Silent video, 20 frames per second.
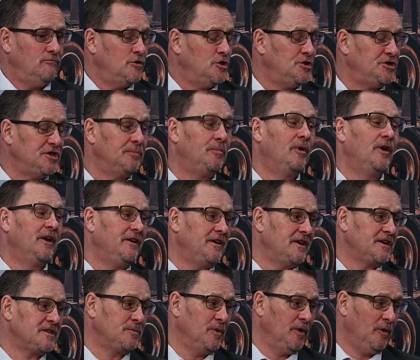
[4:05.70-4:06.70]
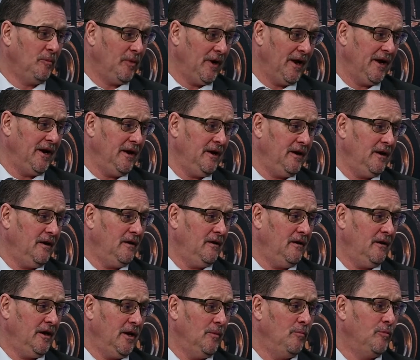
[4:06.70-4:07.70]
geopolitics will play
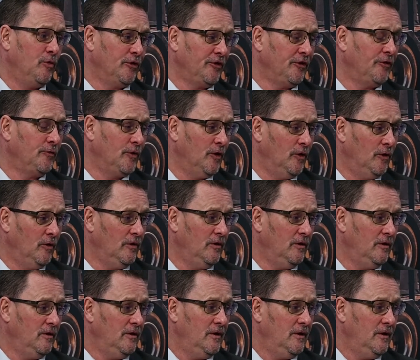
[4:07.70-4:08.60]
an important role.